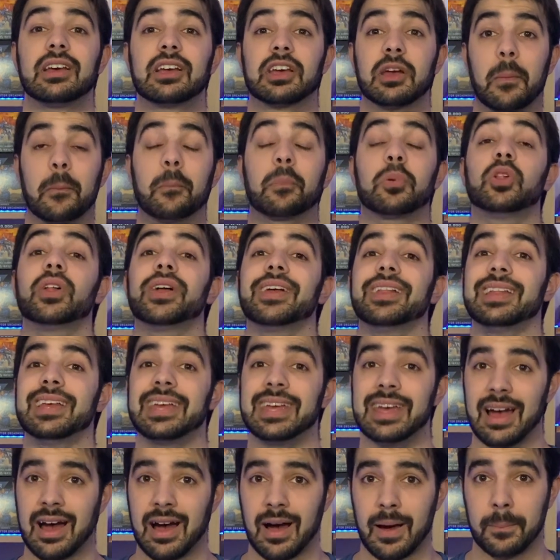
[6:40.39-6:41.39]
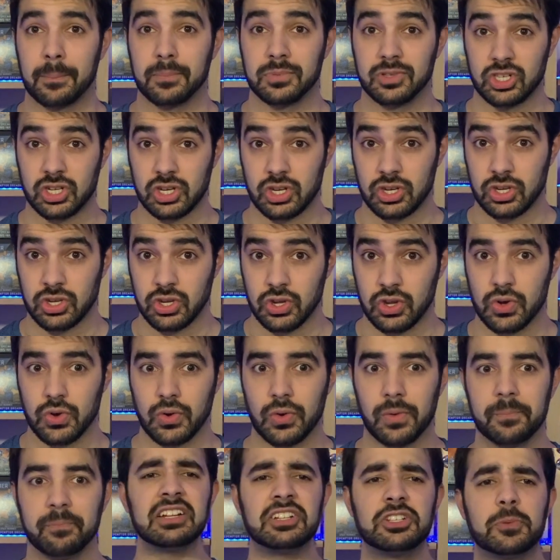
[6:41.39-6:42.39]
Completely up to you.
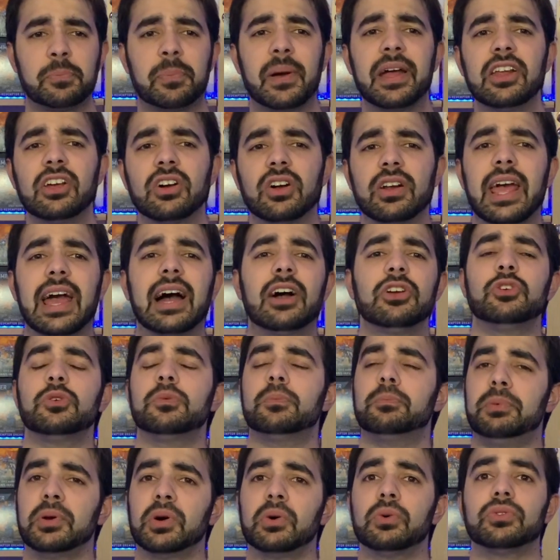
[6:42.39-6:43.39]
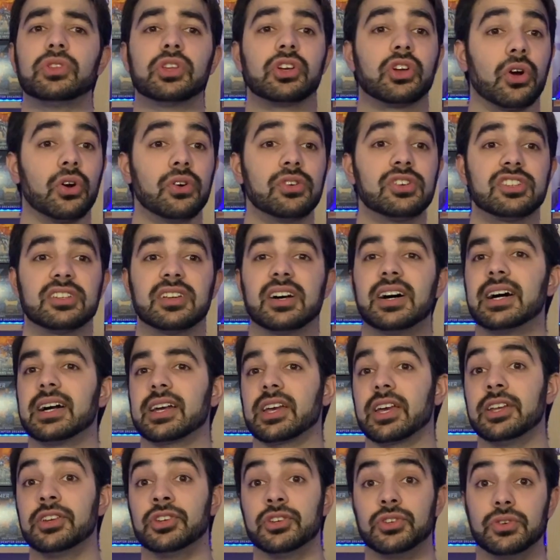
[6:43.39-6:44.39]
Depending on how you build the Ghost Ark
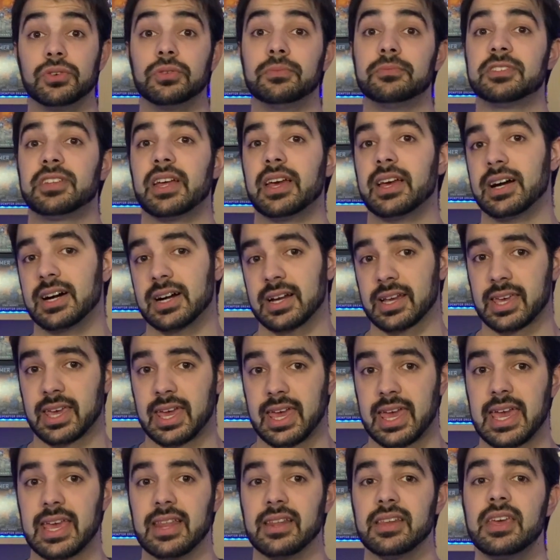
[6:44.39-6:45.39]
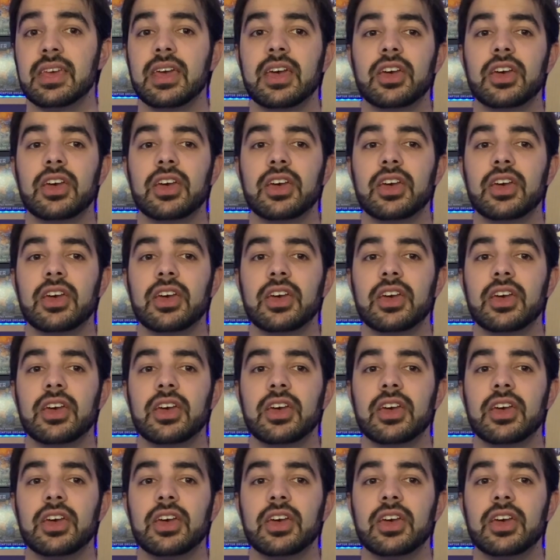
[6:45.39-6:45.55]
and Doomsday Ark kit,